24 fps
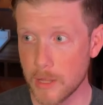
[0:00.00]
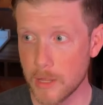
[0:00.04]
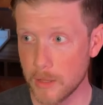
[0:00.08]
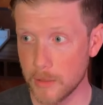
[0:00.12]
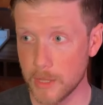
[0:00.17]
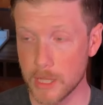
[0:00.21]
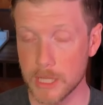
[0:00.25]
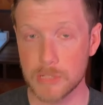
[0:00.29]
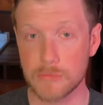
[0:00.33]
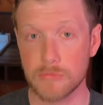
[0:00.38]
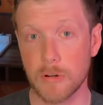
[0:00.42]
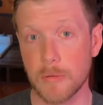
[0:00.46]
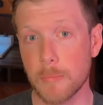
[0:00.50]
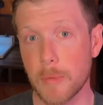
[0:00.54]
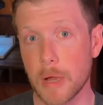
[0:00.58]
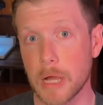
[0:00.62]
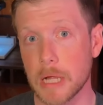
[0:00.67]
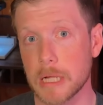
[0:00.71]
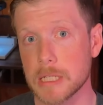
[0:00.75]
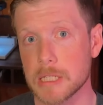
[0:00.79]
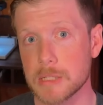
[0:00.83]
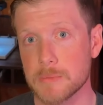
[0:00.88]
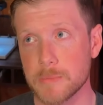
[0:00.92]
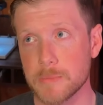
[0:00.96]
this
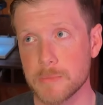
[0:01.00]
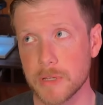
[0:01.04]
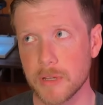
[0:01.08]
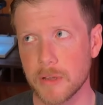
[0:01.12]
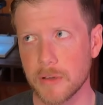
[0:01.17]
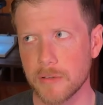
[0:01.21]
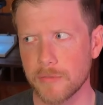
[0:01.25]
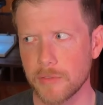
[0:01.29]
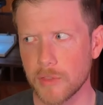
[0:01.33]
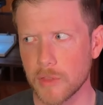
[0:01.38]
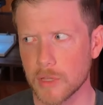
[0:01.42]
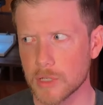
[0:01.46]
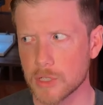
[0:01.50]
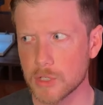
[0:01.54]
reminds me of the